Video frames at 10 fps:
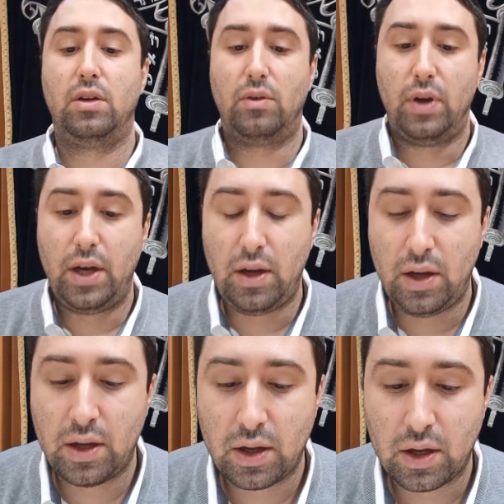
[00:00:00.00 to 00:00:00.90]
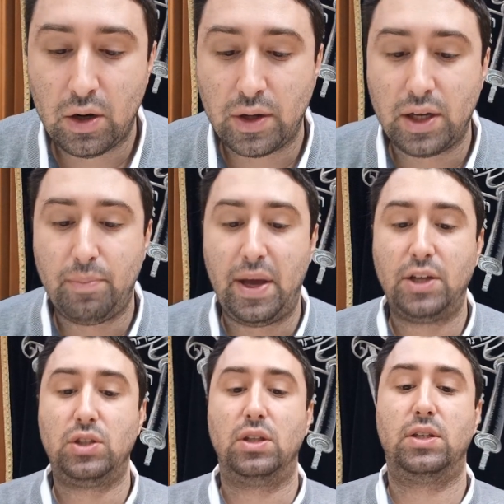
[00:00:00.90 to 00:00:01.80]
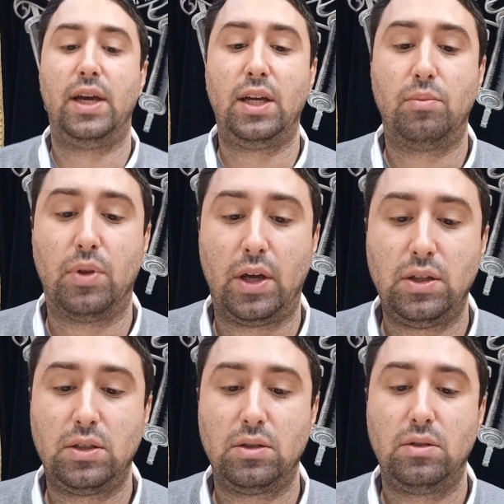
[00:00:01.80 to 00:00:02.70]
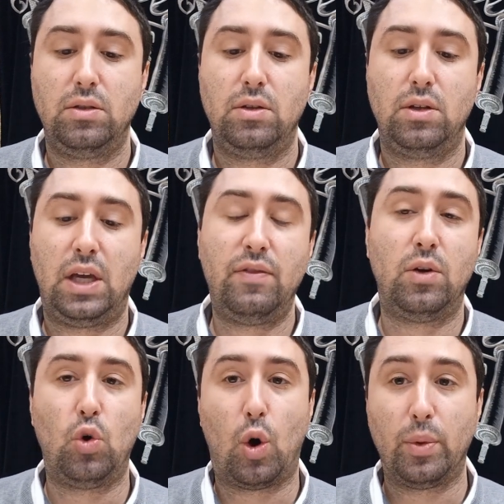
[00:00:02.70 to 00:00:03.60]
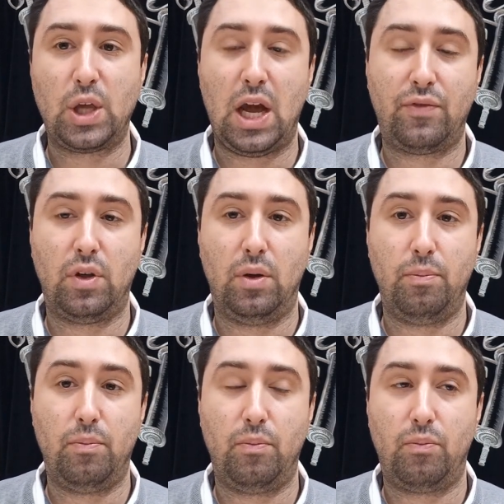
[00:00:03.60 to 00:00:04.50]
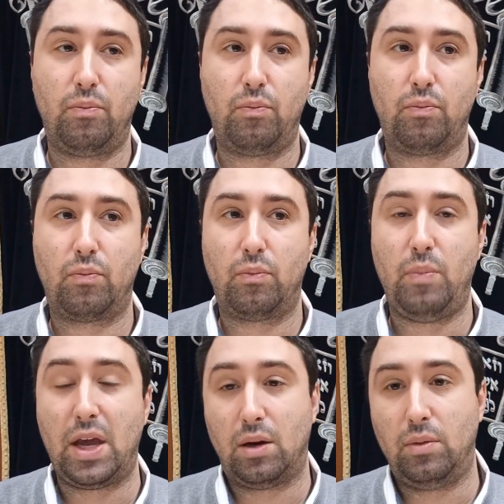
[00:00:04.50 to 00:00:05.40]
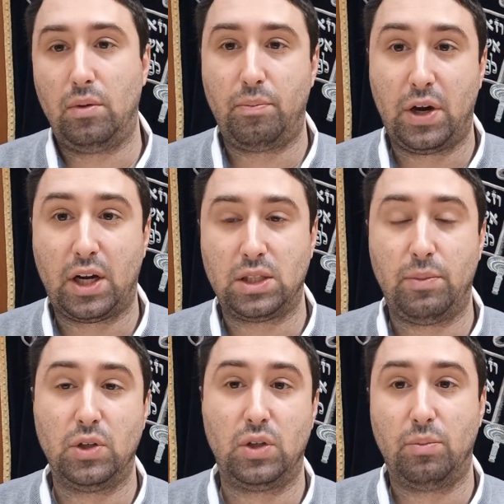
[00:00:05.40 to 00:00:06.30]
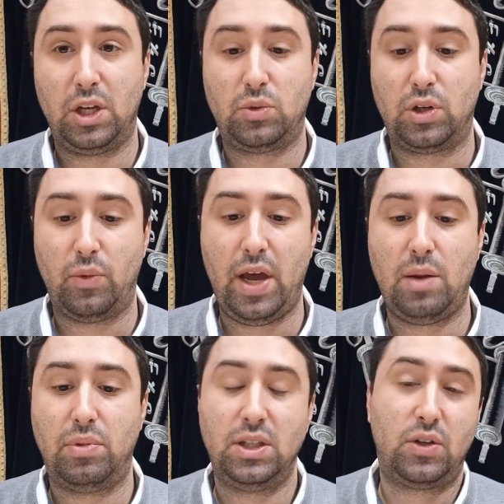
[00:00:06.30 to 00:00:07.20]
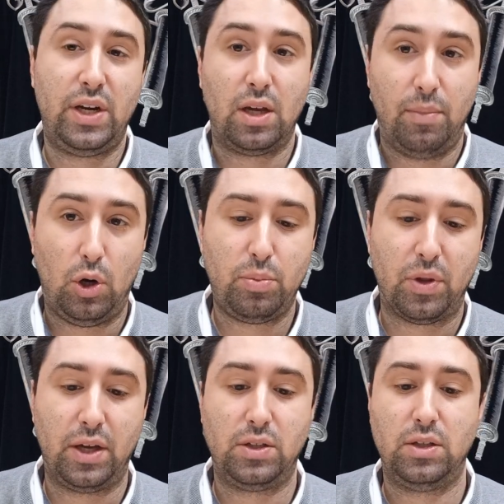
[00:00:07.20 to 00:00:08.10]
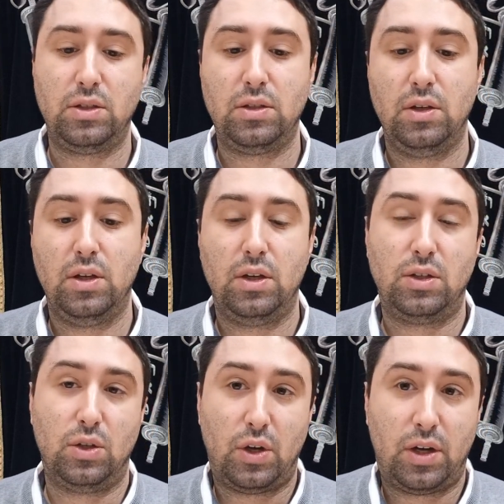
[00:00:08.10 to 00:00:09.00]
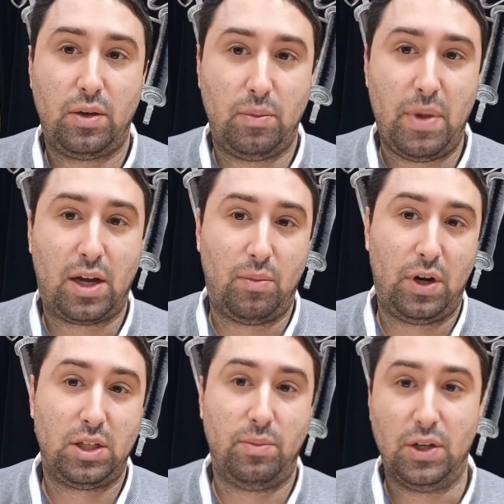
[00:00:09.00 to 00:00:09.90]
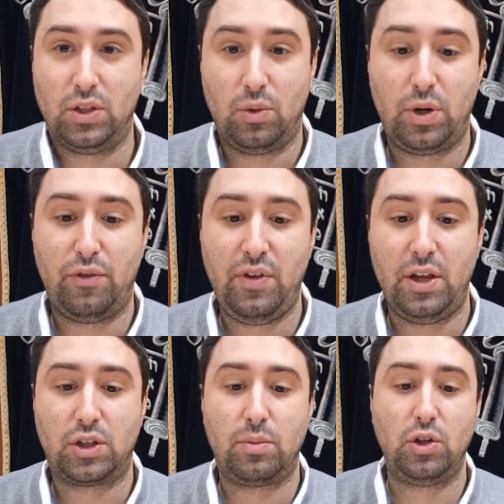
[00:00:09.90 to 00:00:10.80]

Right? You're only going to bench in the second place, even though normally you have to make a Birkas HaMazon in the place where you ate. But since you're eating in both places, so you could make a Birkas HaMazon where you finish.